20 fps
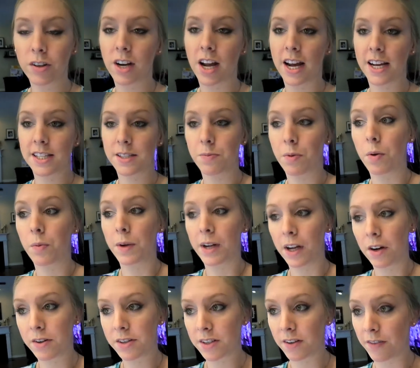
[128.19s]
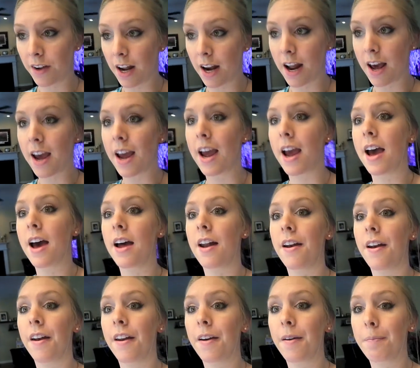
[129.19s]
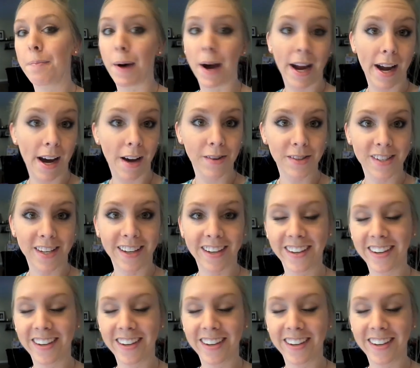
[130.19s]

nights while we go to Savannah and buy a house.